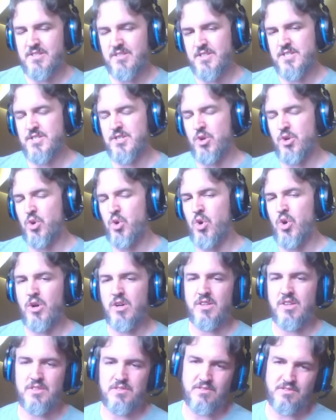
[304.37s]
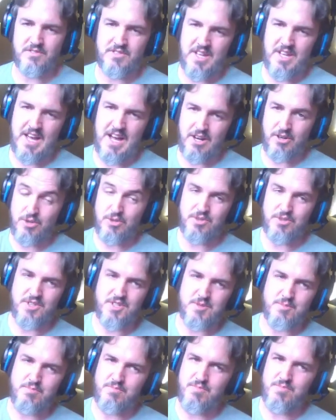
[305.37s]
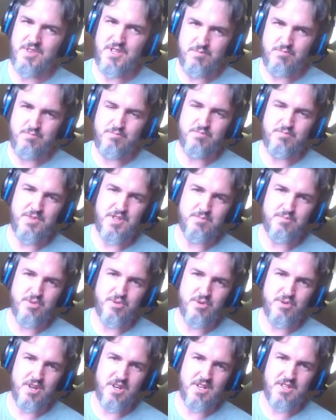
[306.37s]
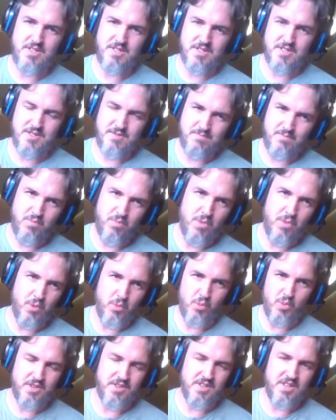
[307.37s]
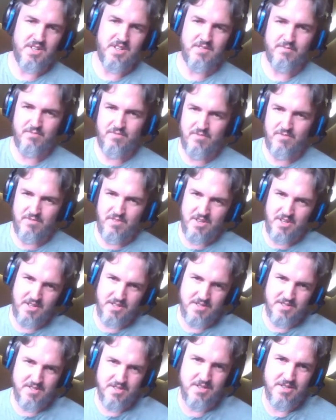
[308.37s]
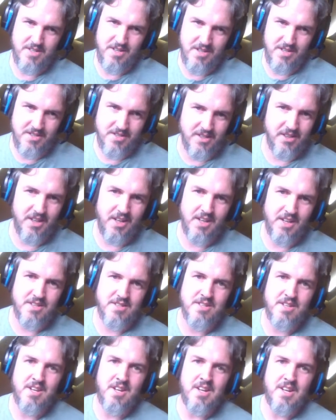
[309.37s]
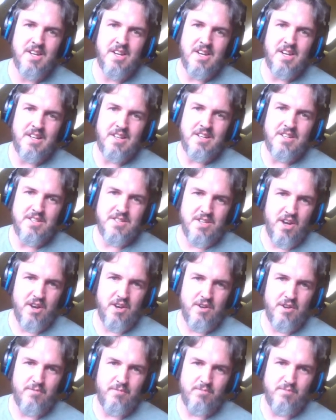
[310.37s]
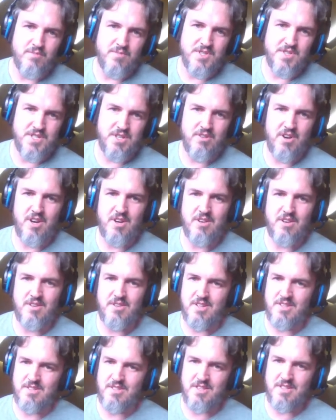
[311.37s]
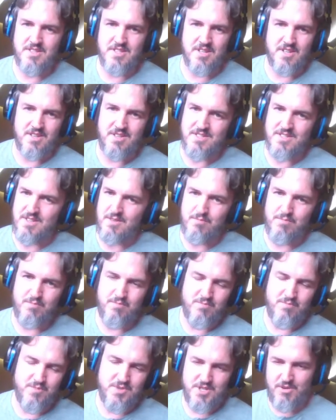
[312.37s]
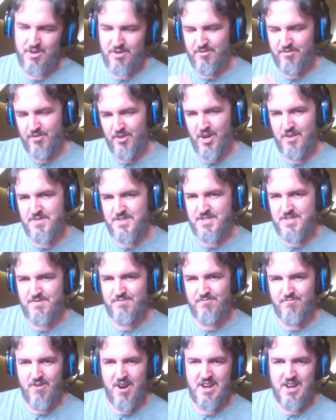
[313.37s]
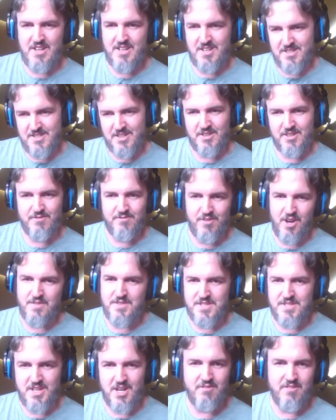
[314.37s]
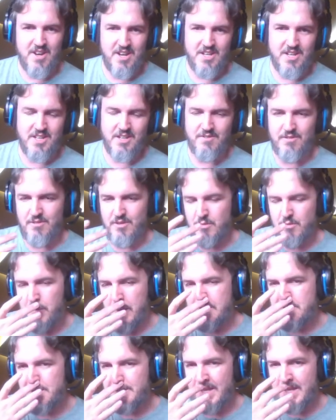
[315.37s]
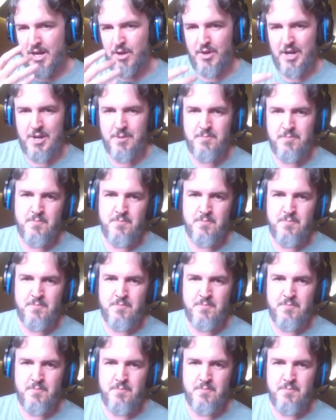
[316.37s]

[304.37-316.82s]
score how good this Bura is within its class. So 0 is it's a 0 to 5 rating. It's like a 5-star rating if you want to imagine it that way.